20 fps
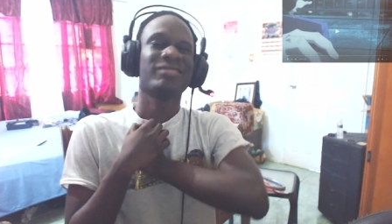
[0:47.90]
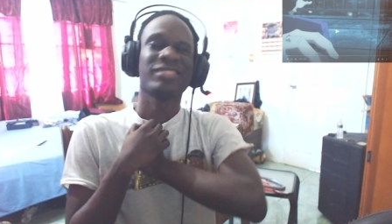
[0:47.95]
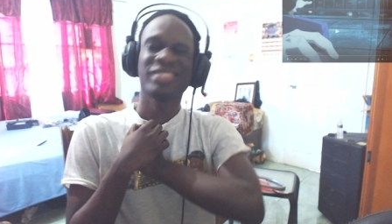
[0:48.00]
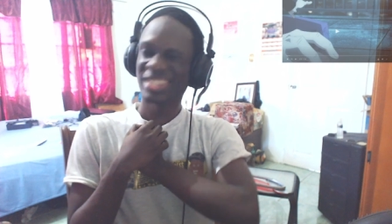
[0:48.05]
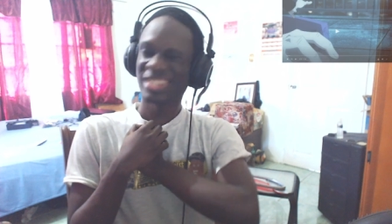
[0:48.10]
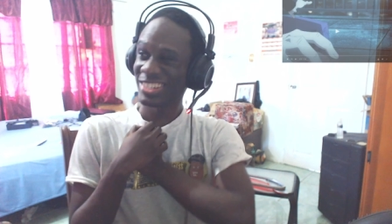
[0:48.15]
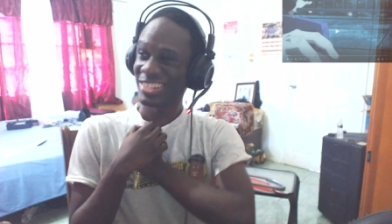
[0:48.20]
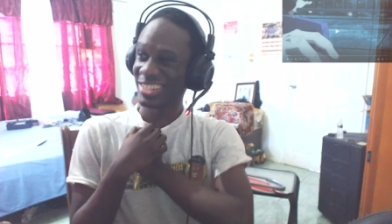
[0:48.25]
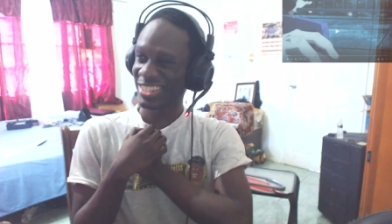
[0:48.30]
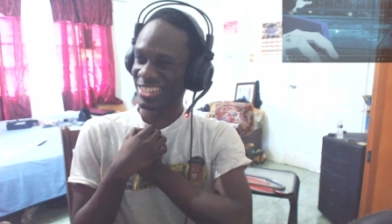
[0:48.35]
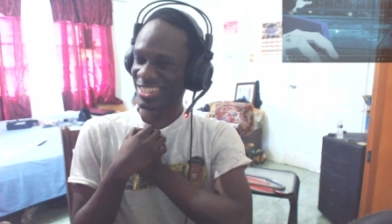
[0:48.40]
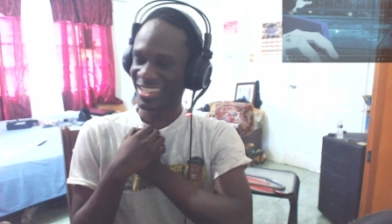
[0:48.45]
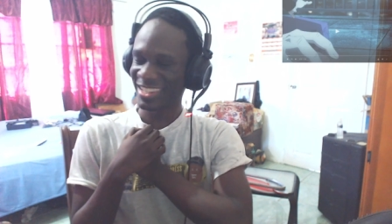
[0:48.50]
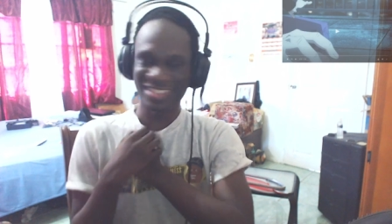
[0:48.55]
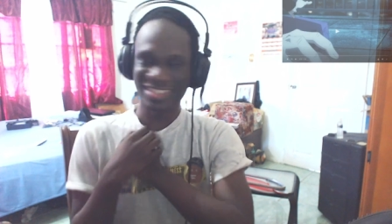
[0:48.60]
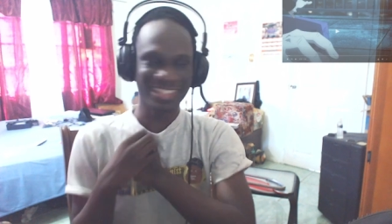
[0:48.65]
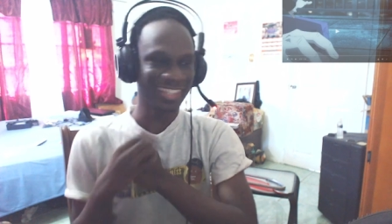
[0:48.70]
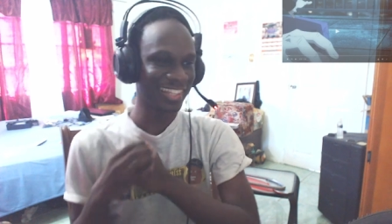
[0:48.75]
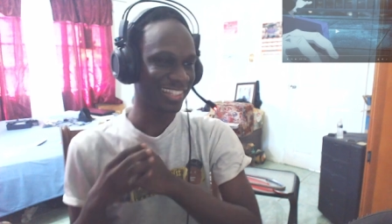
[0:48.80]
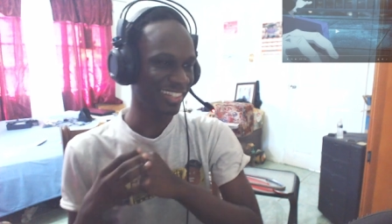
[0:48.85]

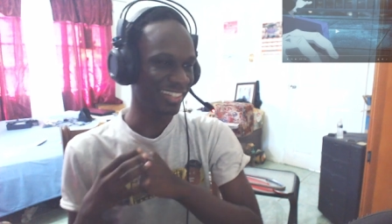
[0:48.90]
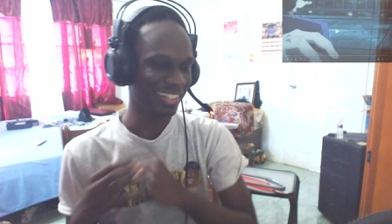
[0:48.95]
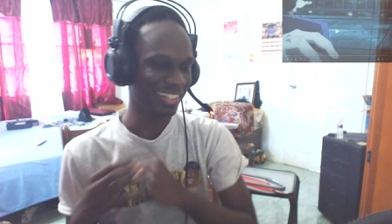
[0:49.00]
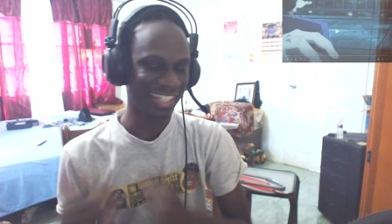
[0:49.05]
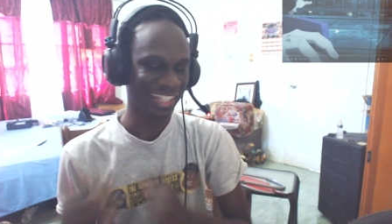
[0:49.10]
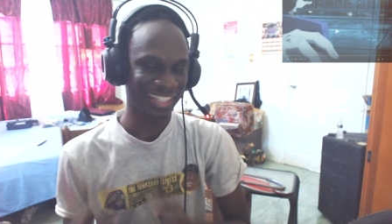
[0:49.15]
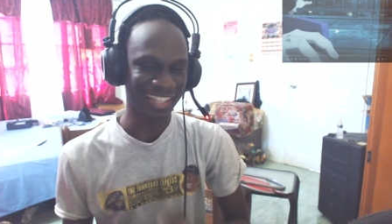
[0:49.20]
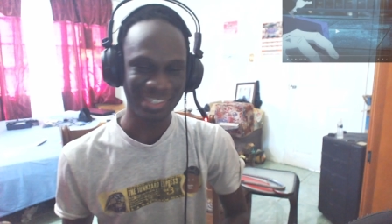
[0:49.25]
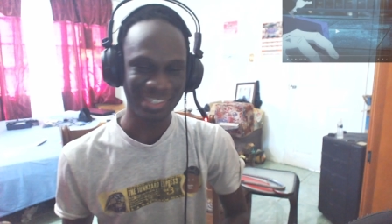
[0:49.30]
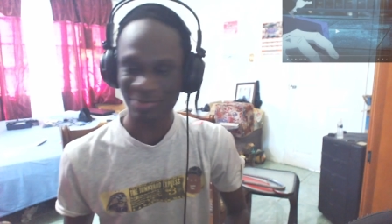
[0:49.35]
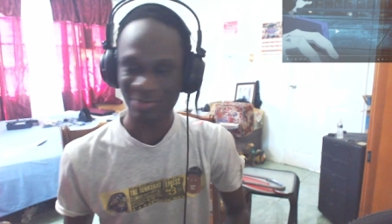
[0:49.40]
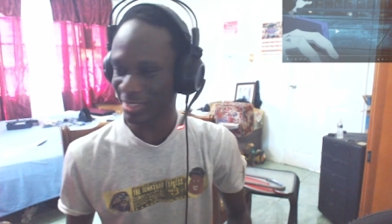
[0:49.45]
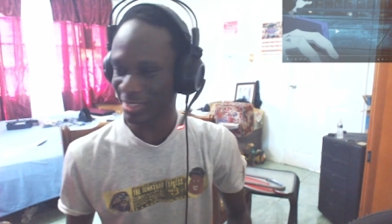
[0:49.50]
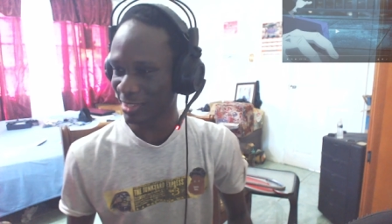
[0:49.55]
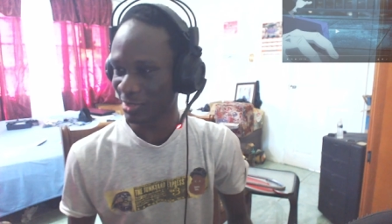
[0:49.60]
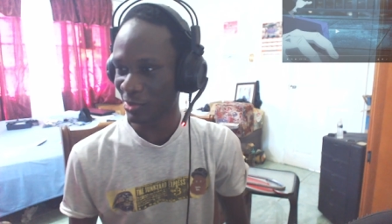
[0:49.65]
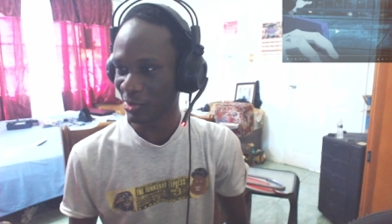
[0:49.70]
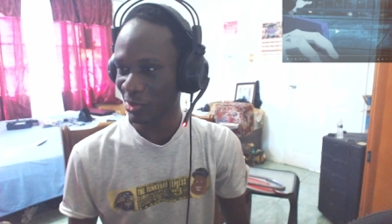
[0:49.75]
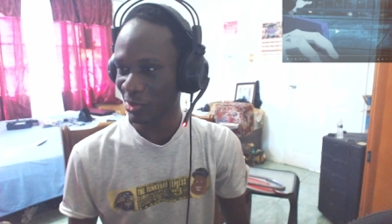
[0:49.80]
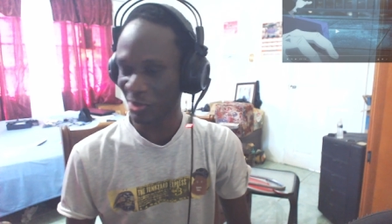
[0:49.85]
shit, he he doesn't want to
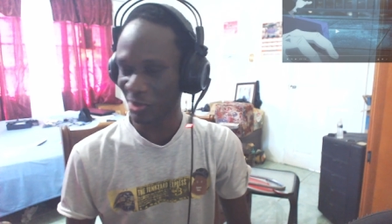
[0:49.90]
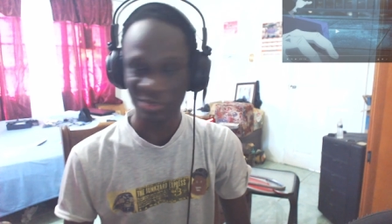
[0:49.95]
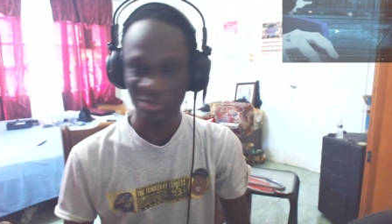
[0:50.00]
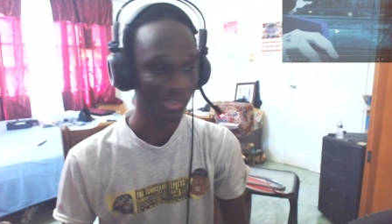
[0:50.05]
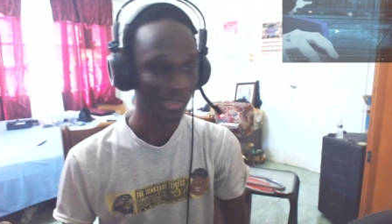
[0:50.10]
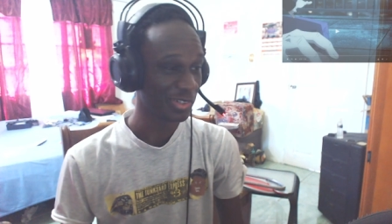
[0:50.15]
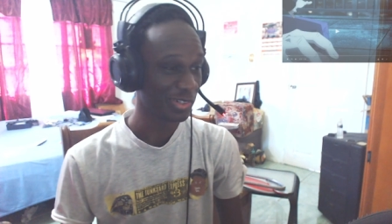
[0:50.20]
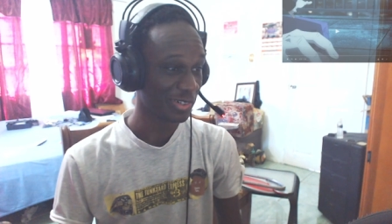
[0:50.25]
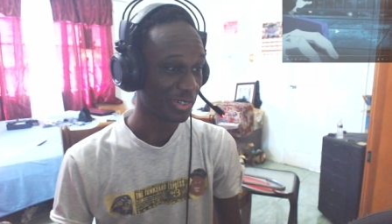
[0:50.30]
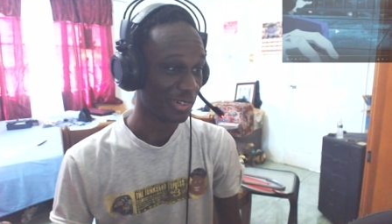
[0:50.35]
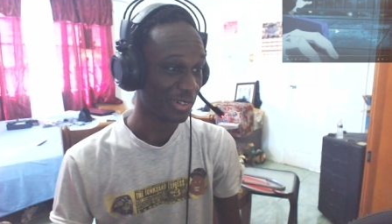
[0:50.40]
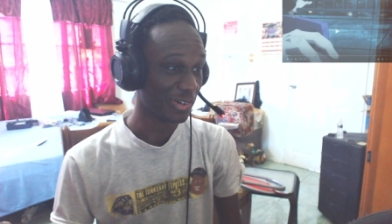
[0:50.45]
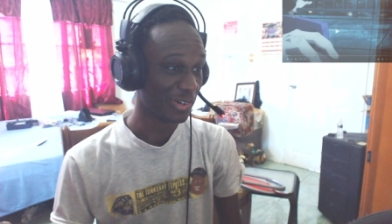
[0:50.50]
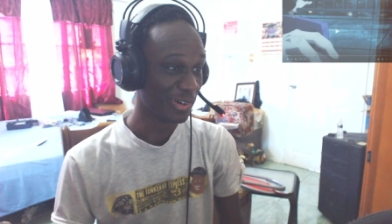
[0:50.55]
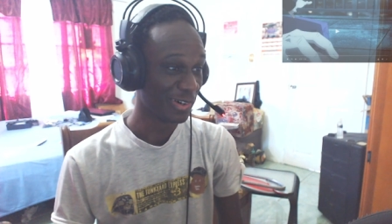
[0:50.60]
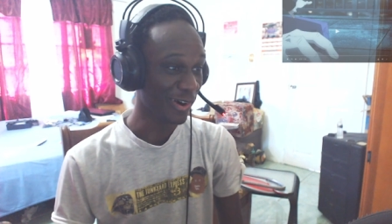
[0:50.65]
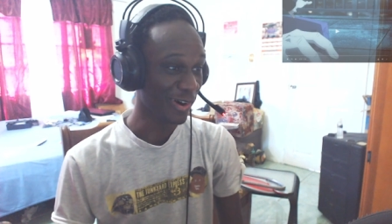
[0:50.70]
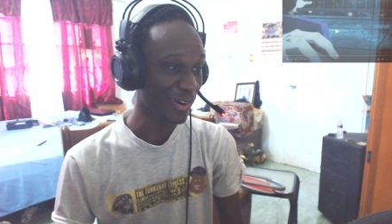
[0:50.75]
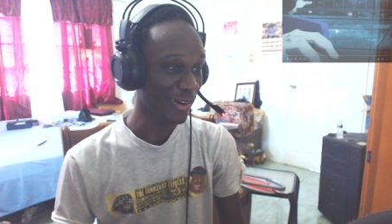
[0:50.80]
know. Oh,